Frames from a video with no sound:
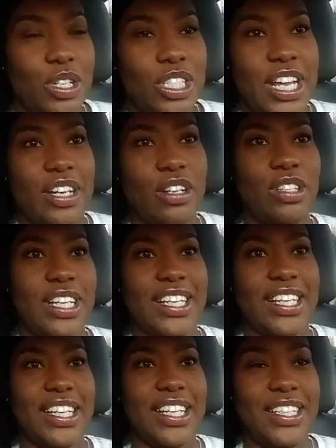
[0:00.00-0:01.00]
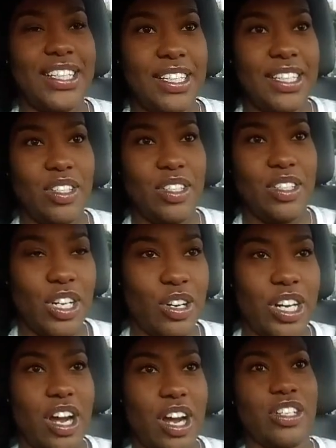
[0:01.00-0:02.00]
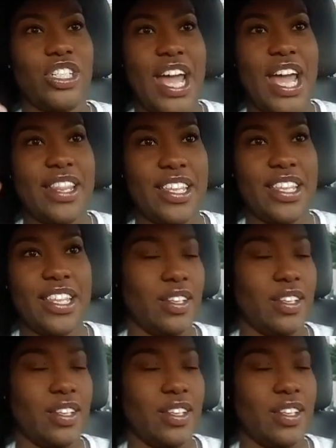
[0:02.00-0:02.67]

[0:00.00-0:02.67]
channel link in, you know, in our chat thing.